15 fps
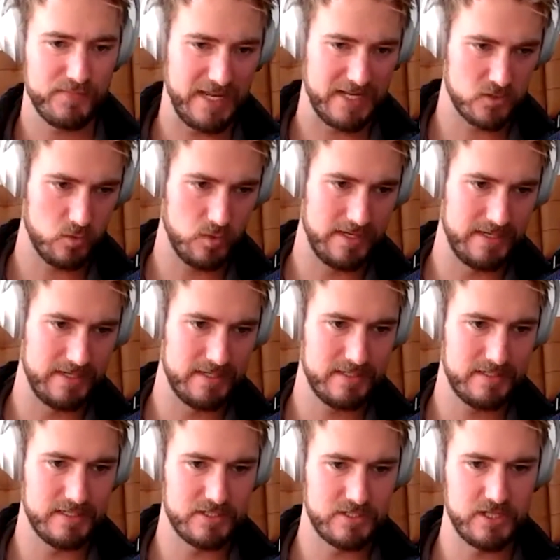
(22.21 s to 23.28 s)
That's when
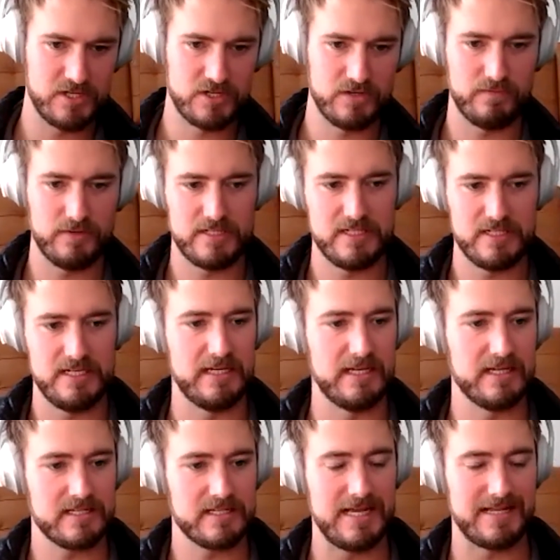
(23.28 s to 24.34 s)
decision
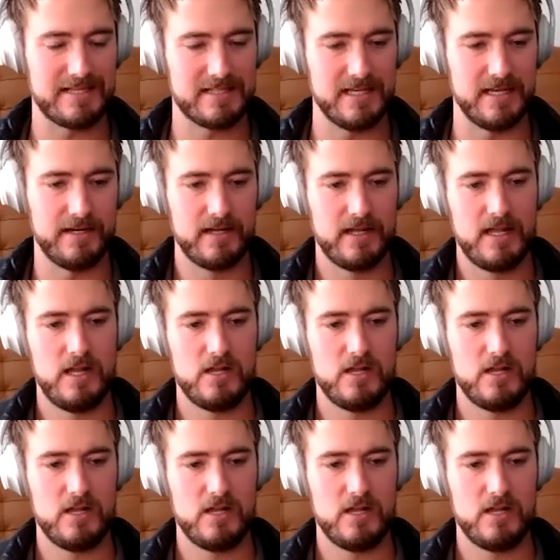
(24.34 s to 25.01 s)
fatigue sets in.